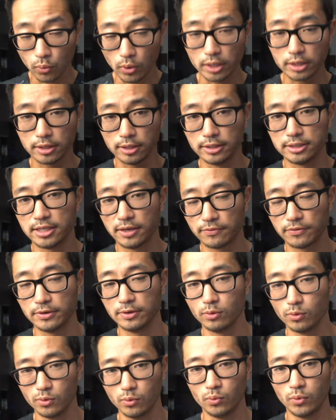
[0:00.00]
what the
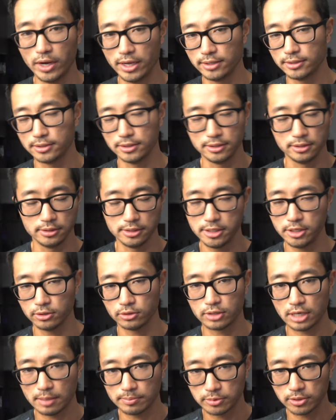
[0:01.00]
different weights and
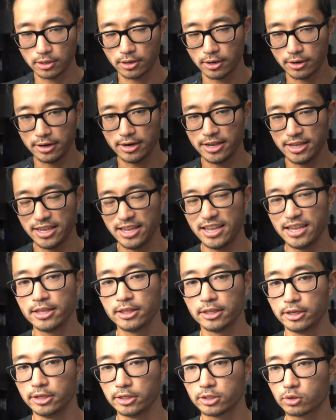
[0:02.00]
heel drops are
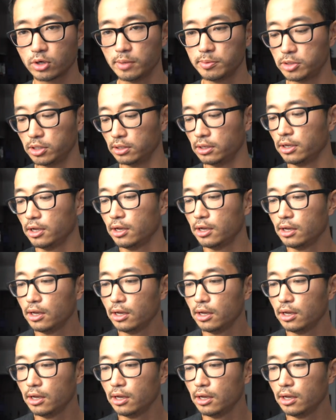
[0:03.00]
in the description.